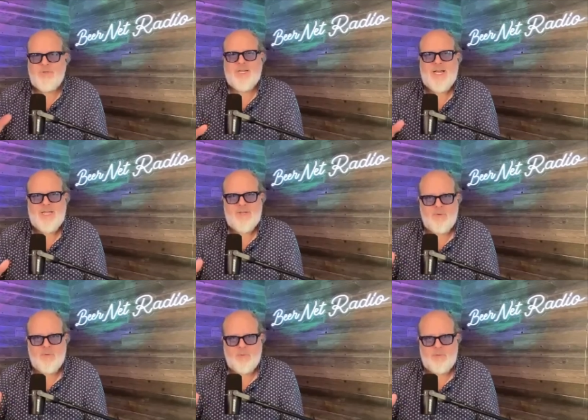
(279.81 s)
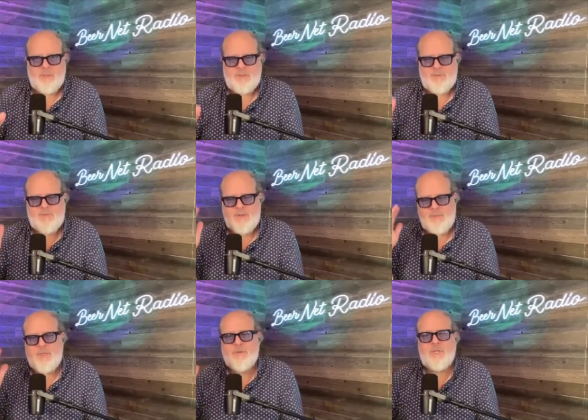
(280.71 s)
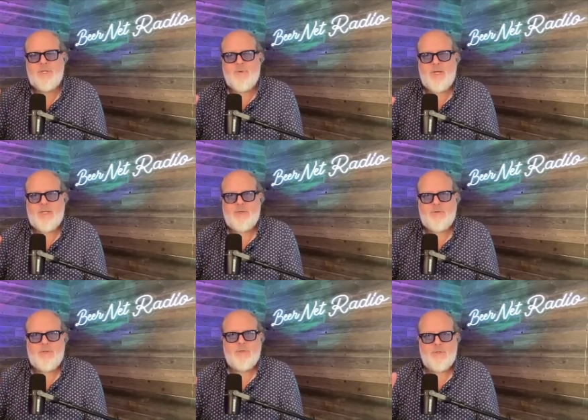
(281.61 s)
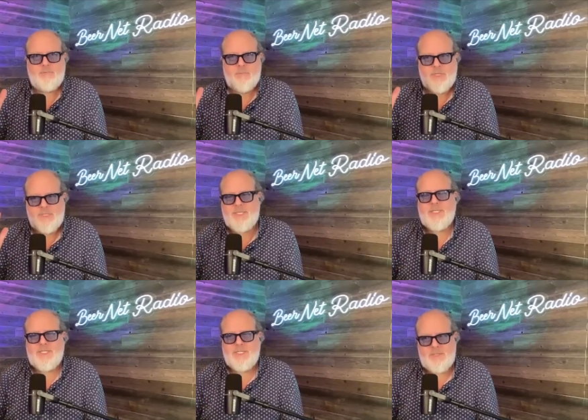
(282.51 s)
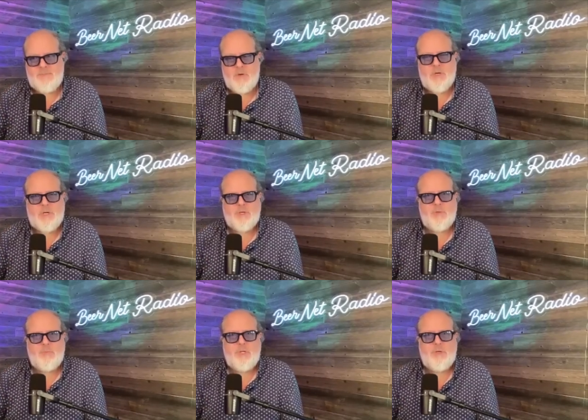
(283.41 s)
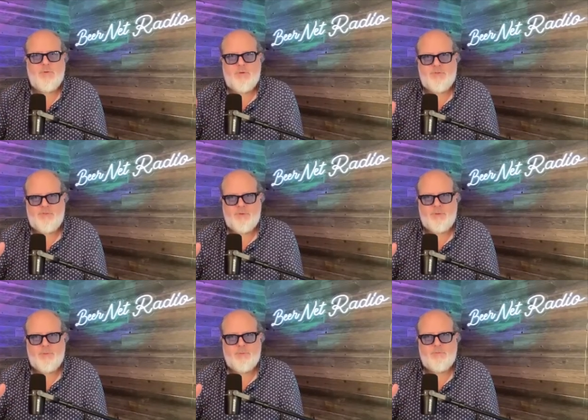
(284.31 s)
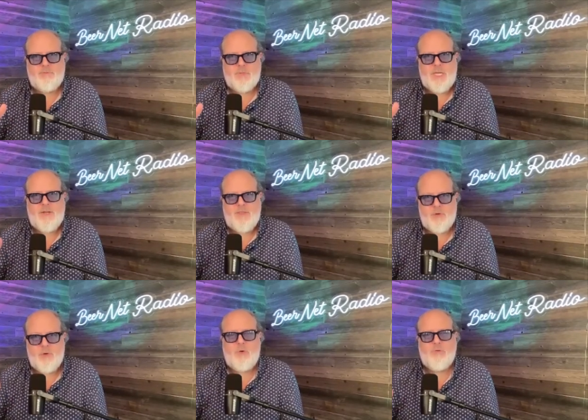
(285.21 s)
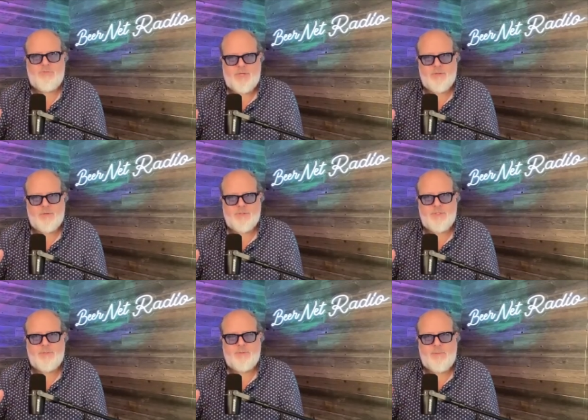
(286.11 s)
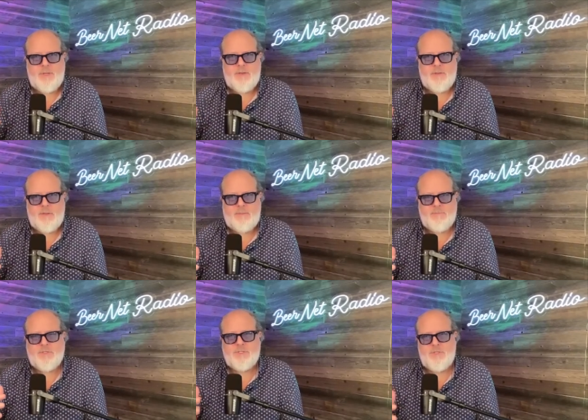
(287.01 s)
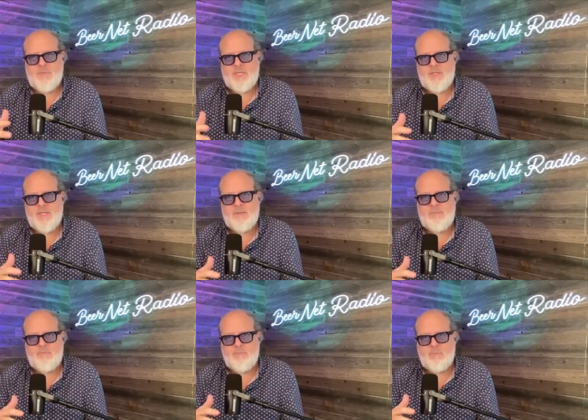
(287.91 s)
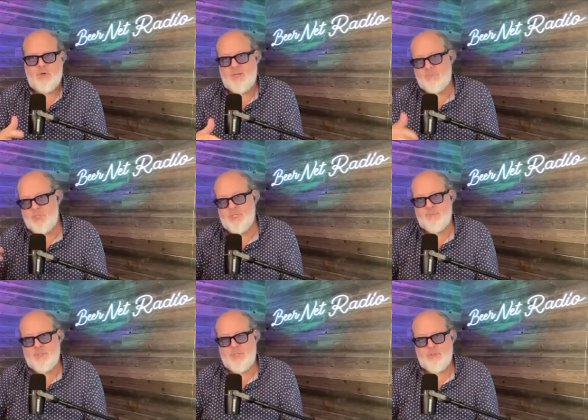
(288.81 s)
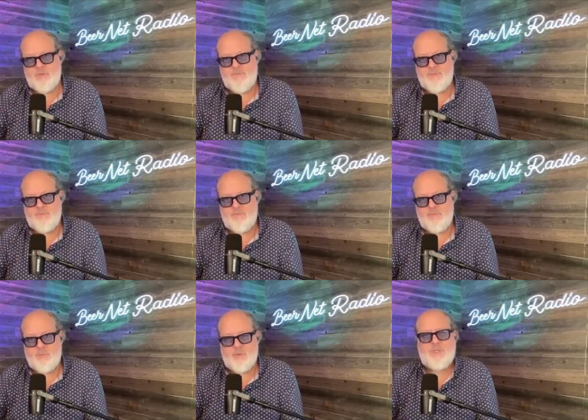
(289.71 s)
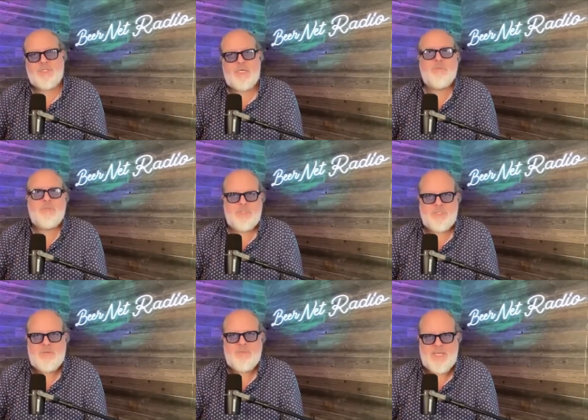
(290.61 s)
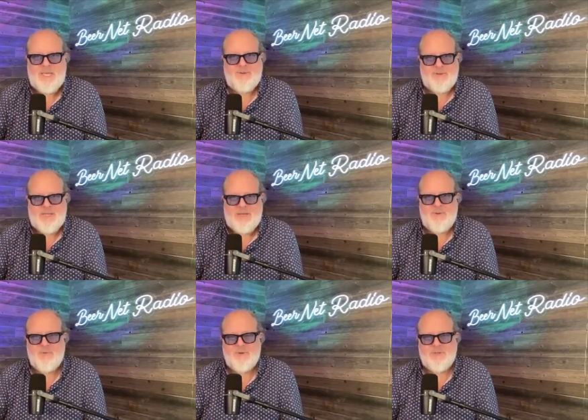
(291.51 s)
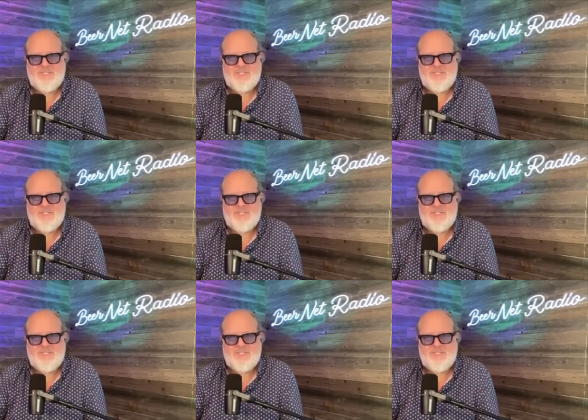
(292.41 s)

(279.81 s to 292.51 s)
kind of a, eh, if I'm hearing you right, you're a DTC marketer, but you're also kind of their wholesaler too. I mean, I'm assuming they drop ship to your or Don't uh, tell me how it how it works. Sure,